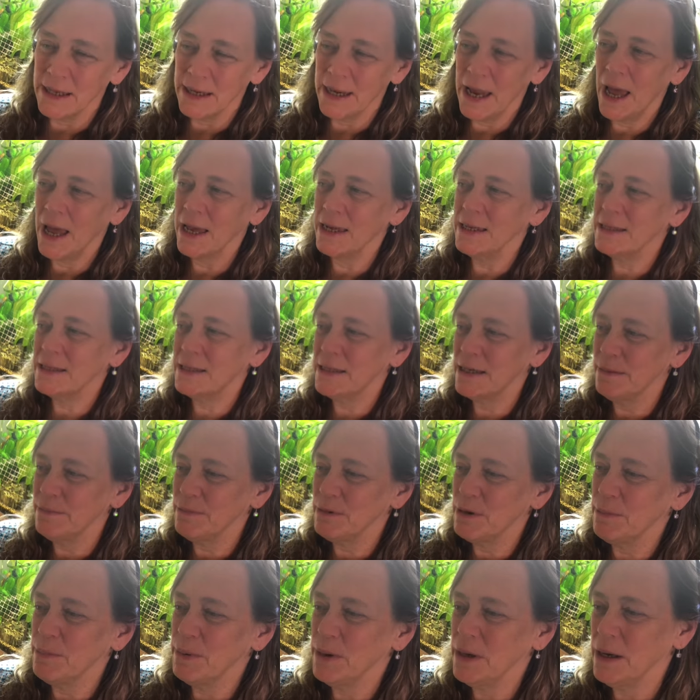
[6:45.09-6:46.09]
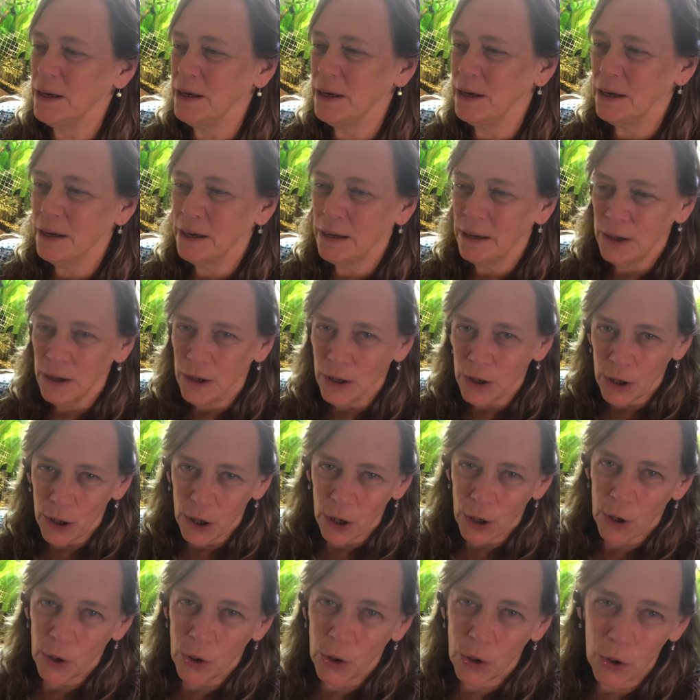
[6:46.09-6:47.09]
and that seemed to be
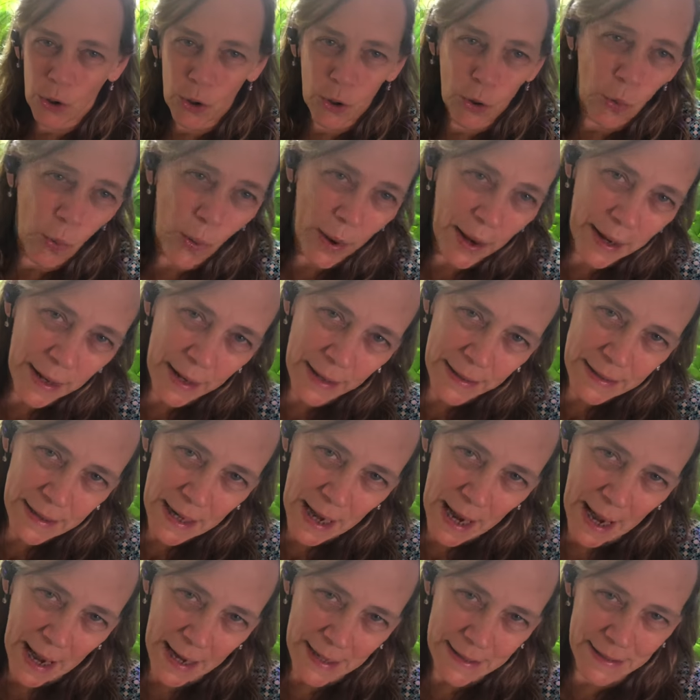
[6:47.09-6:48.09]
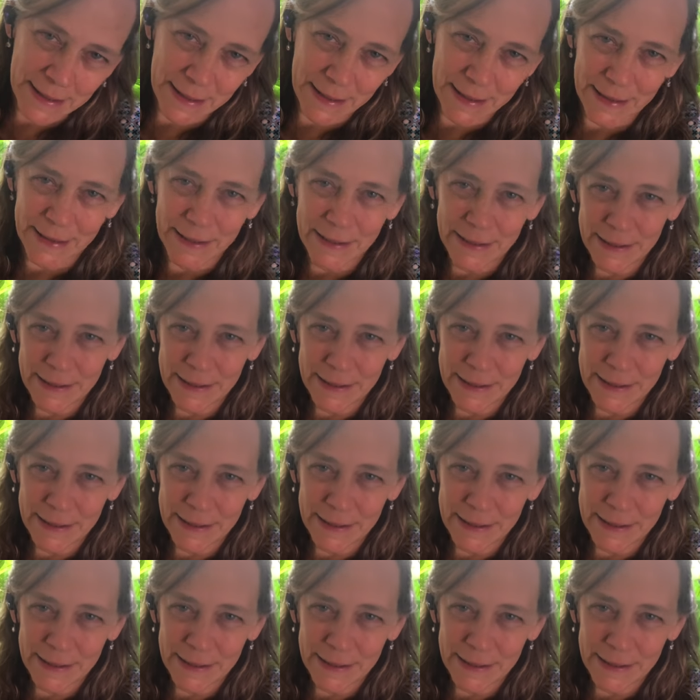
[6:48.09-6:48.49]
quite a task.